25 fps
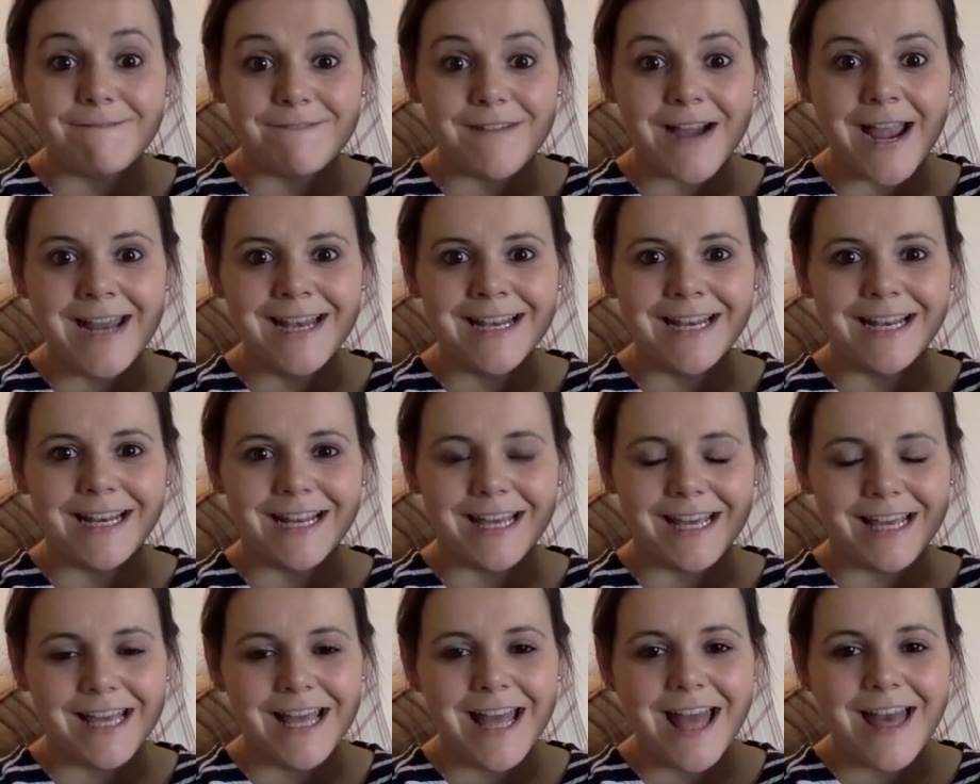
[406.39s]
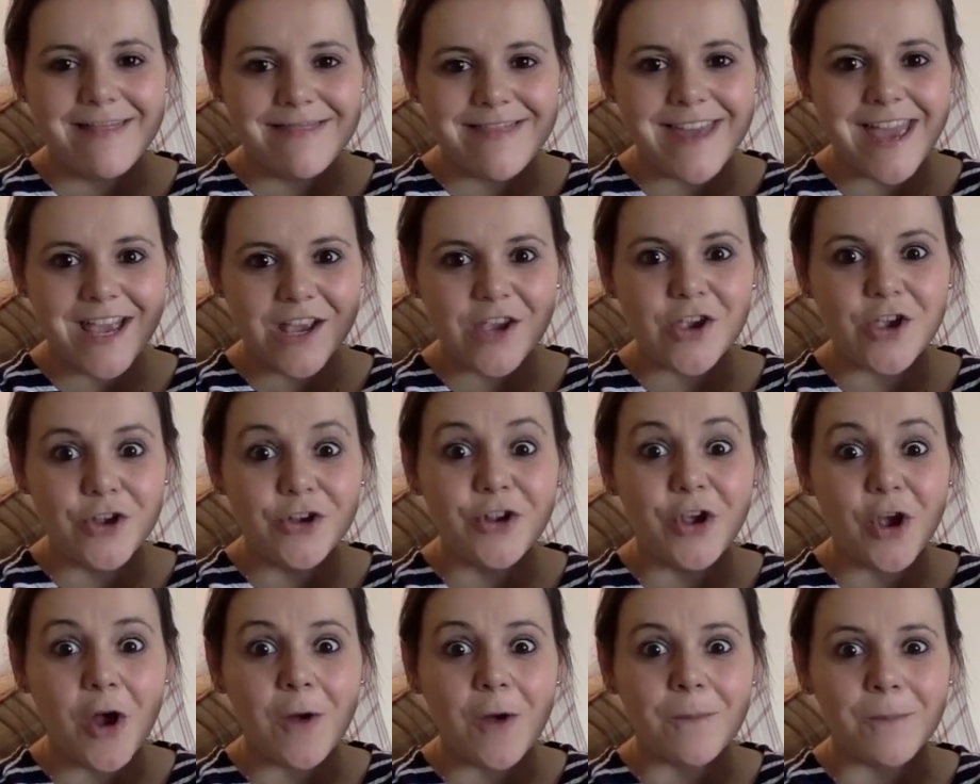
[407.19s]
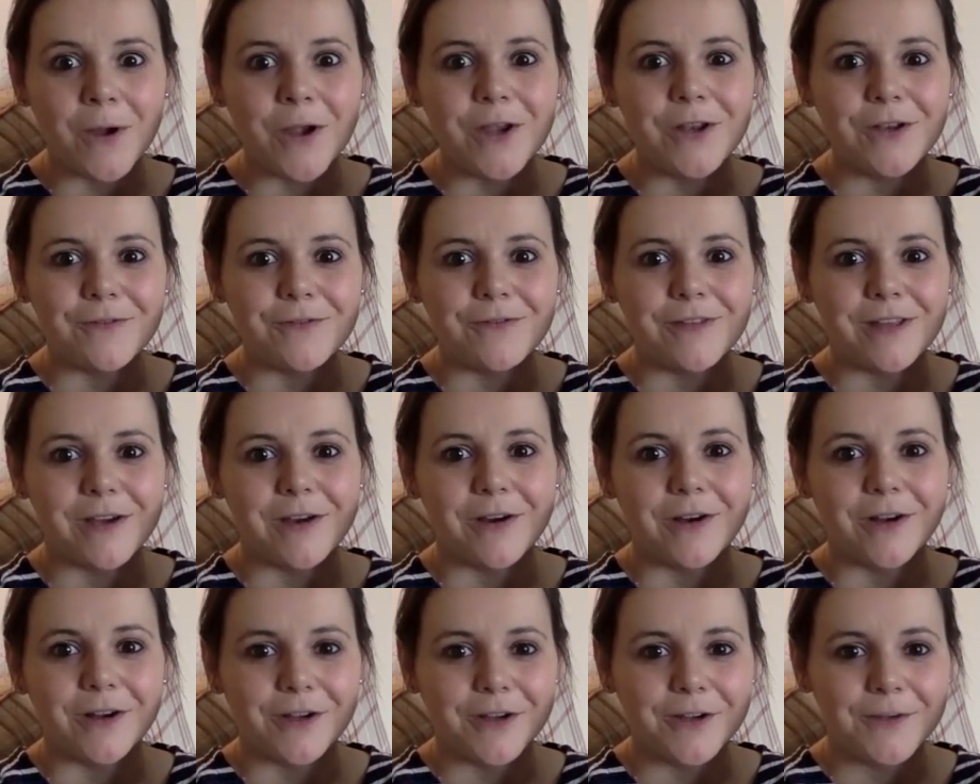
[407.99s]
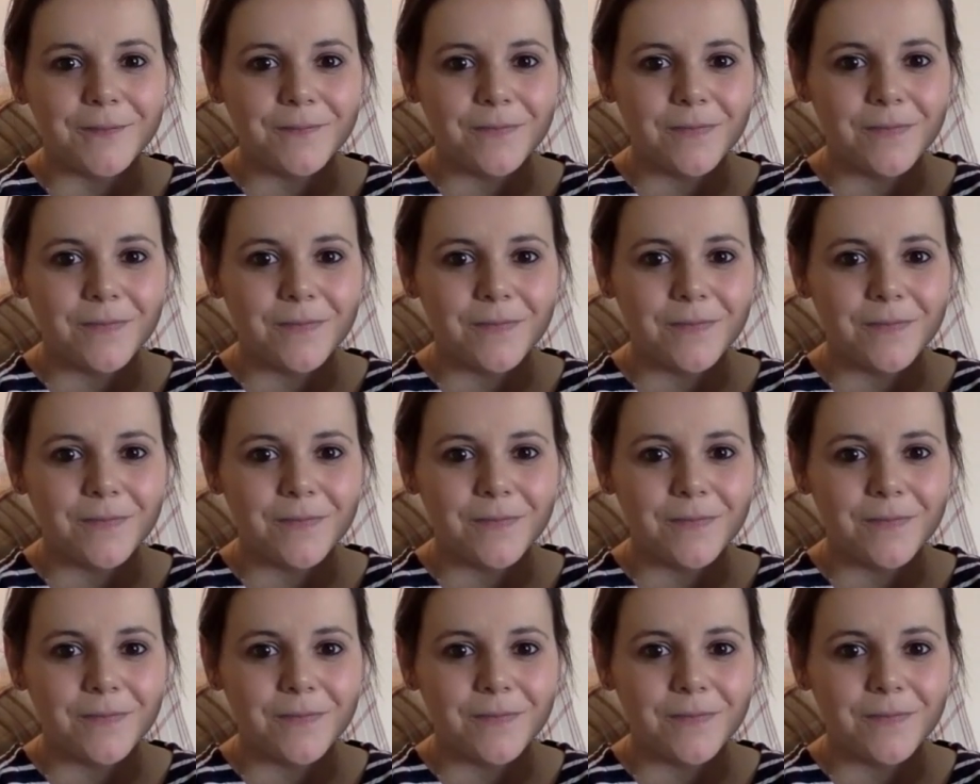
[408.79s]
finally they could come out of the ark.